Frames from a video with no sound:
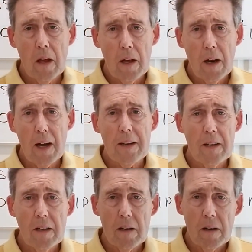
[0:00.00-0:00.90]
an
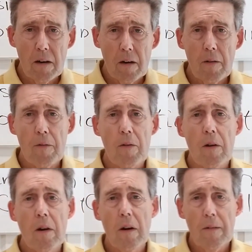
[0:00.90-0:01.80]
idea of
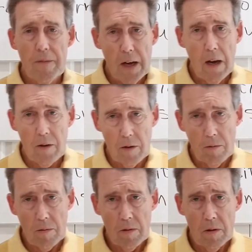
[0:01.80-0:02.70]
value.